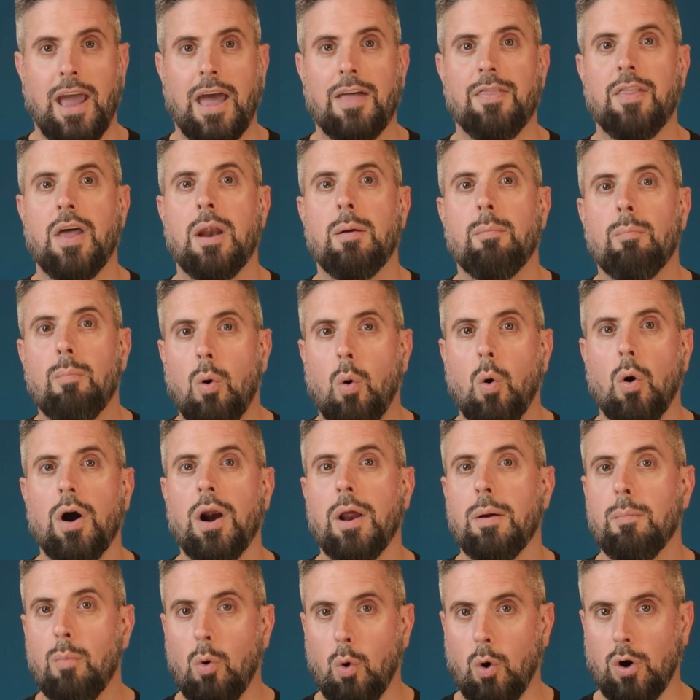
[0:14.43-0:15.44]
and then more
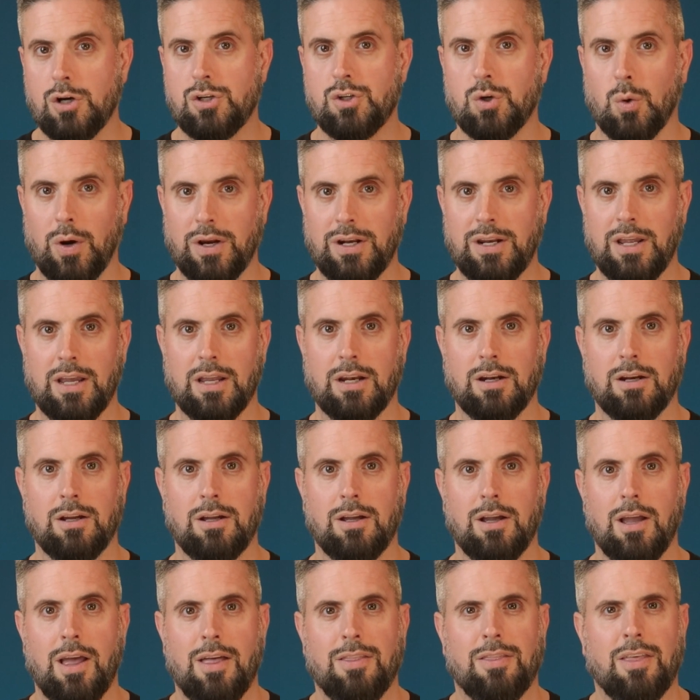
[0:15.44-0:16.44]
and more joined in.
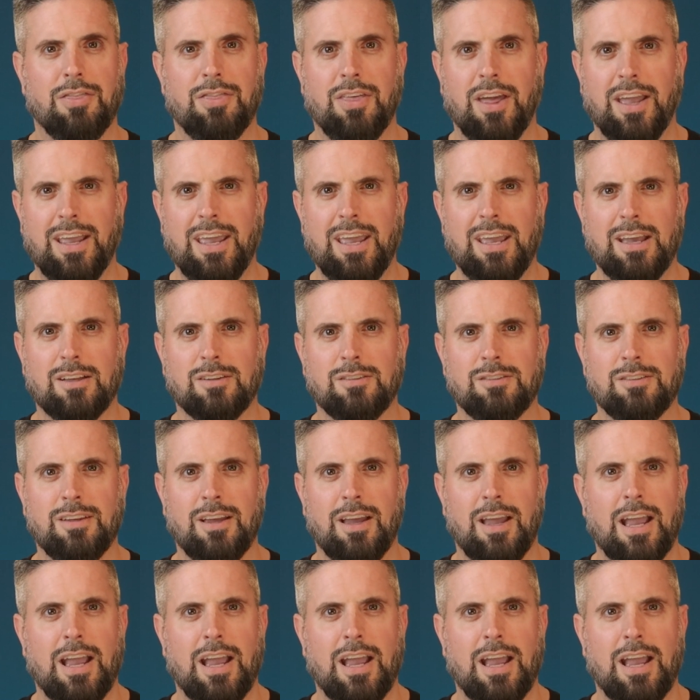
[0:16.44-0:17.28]
The thing is,